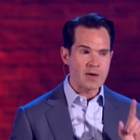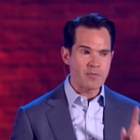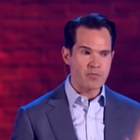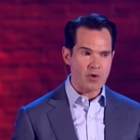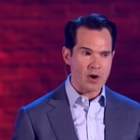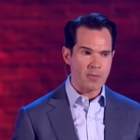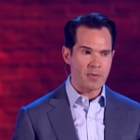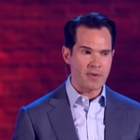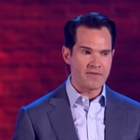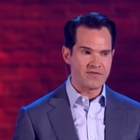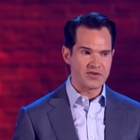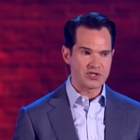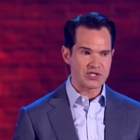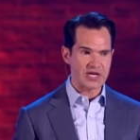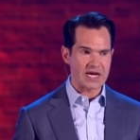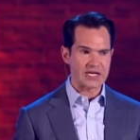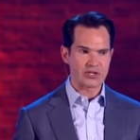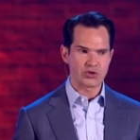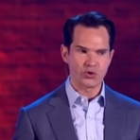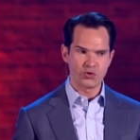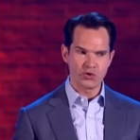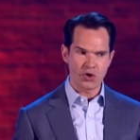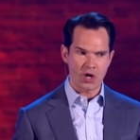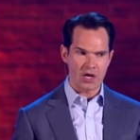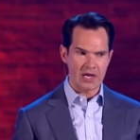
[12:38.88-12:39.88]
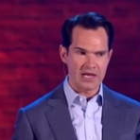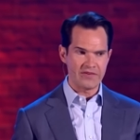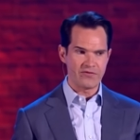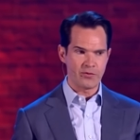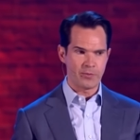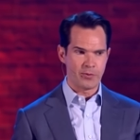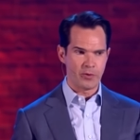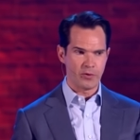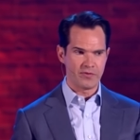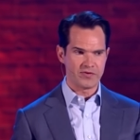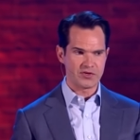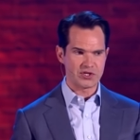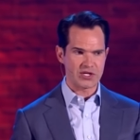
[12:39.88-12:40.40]
a proper vajazzle, not a
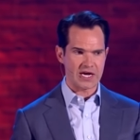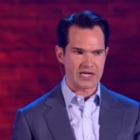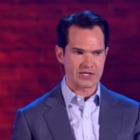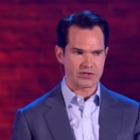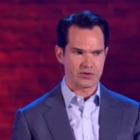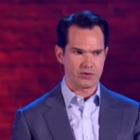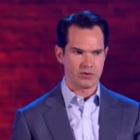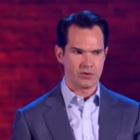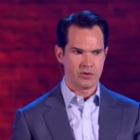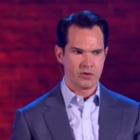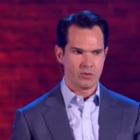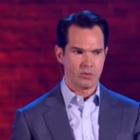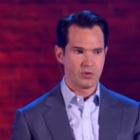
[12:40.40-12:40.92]
Liverpool vajazzle,